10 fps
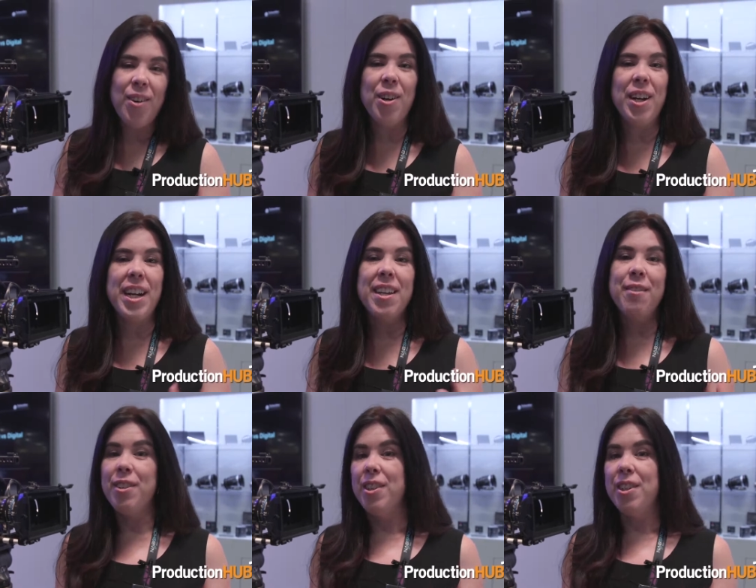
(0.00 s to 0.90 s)
Or any
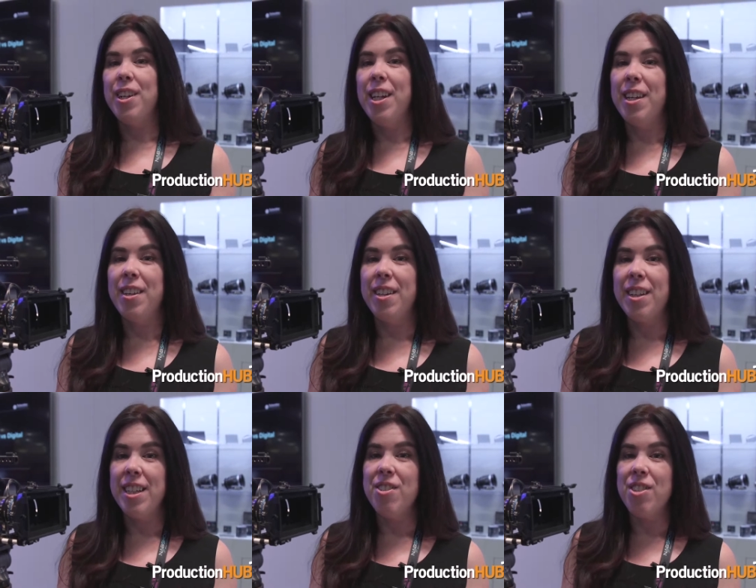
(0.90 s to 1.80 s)
of the
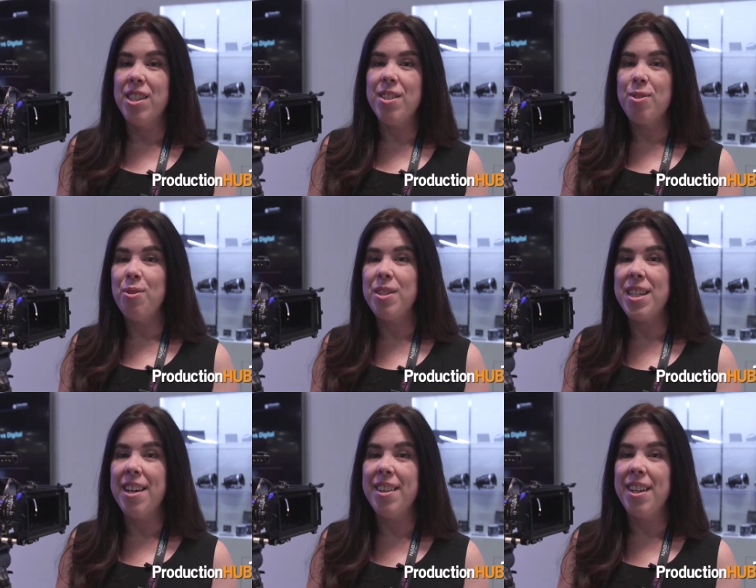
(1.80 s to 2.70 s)
collegiate
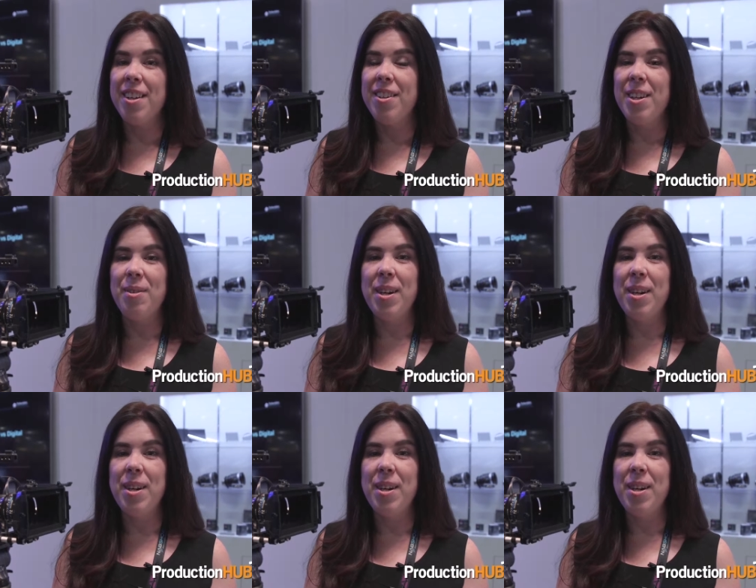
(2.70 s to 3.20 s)
schools out there that